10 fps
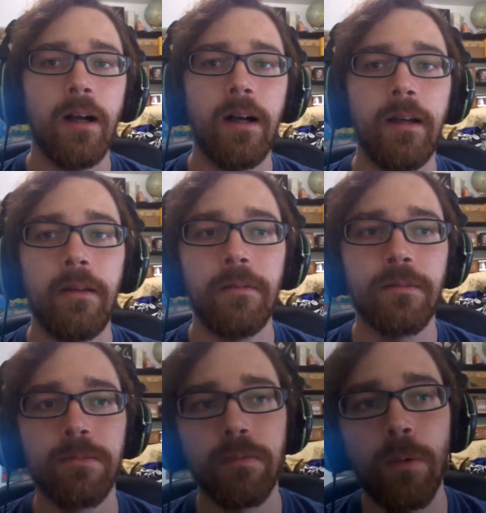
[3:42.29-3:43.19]

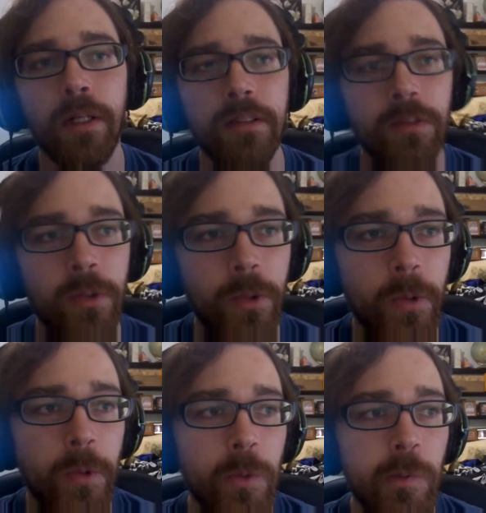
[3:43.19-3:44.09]
I've run
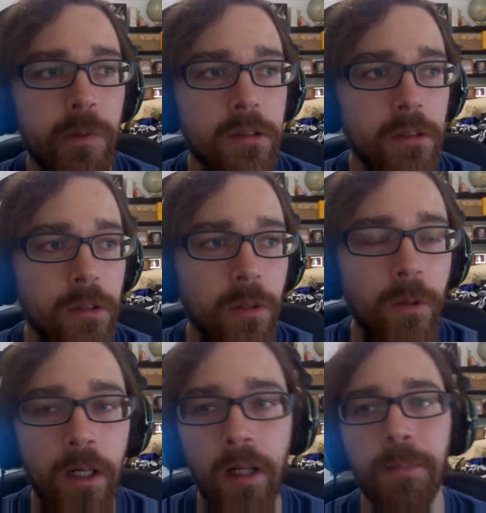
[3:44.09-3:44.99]
into
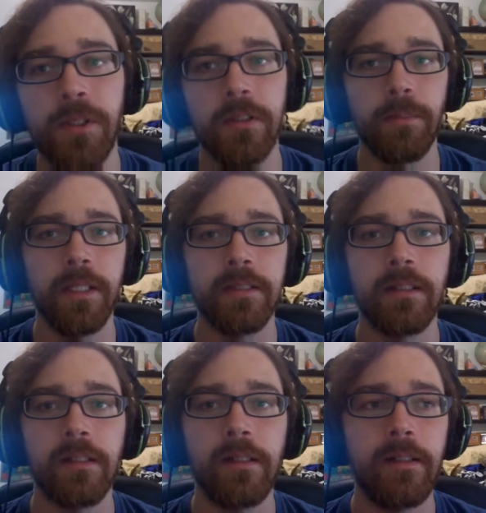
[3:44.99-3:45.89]
two options
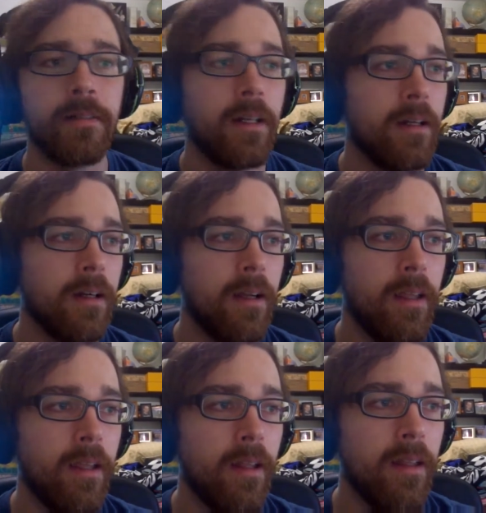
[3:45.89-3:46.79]
basically.
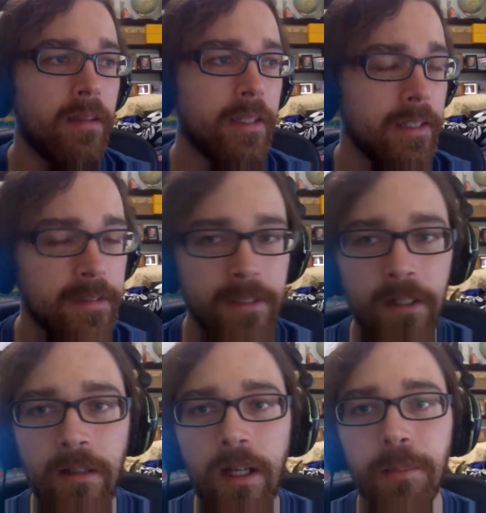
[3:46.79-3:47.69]
The
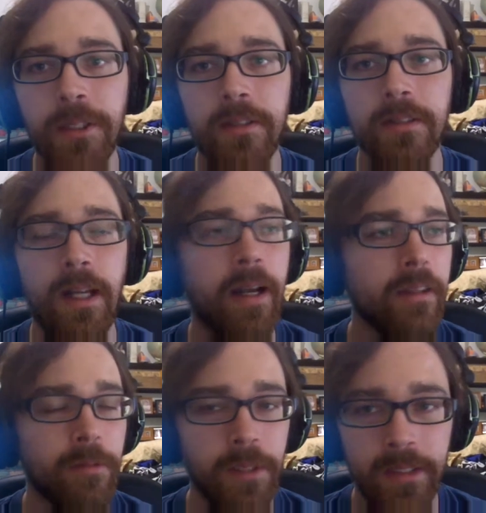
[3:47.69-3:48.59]
Intel options,
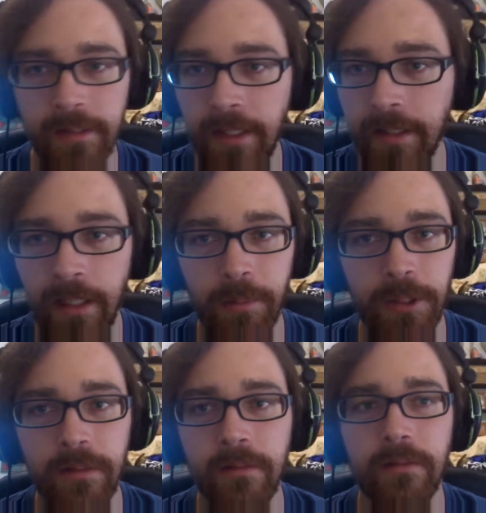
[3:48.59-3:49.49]
i3 is not an
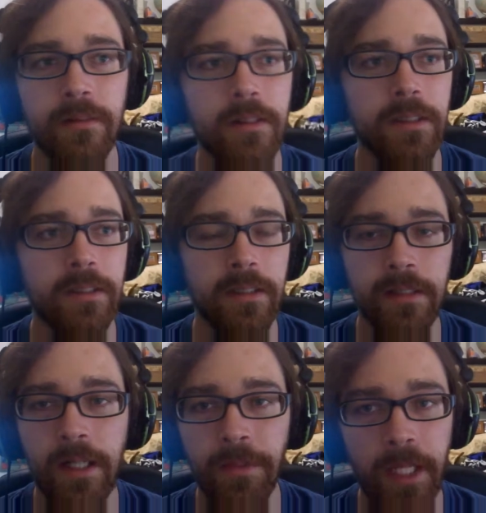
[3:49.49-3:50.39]
option because it
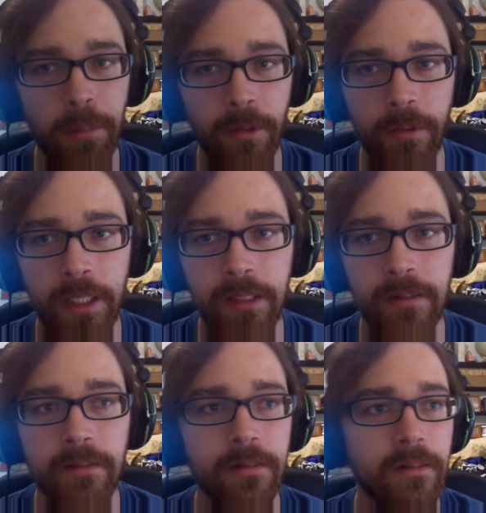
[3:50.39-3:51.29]
doesn't have
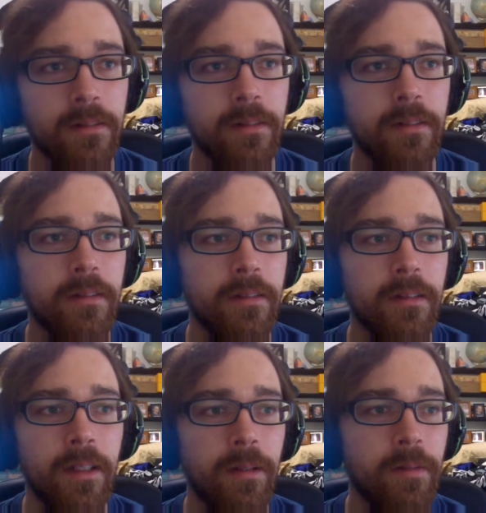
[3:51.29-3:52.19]
hyperthreading.
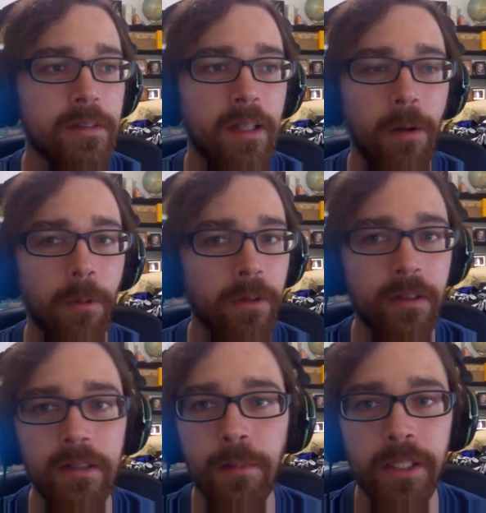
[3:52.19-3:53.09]
It's not worth
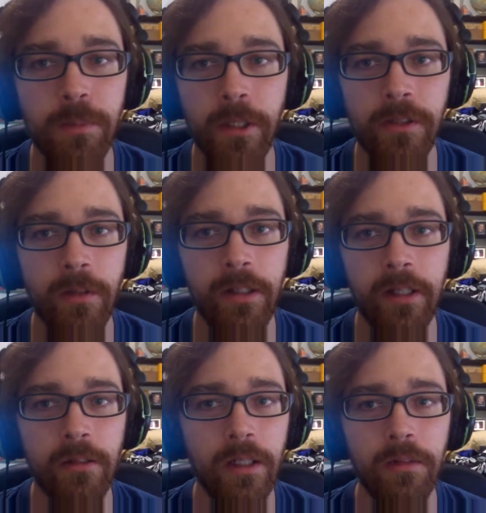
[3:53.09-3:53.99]
it. The benchmarks aren't
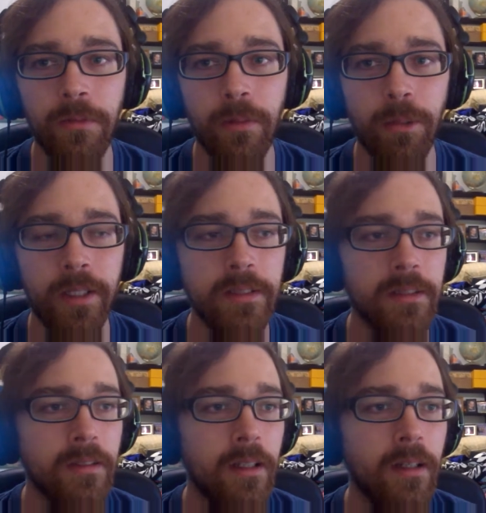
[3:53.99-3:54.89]
that great for the price.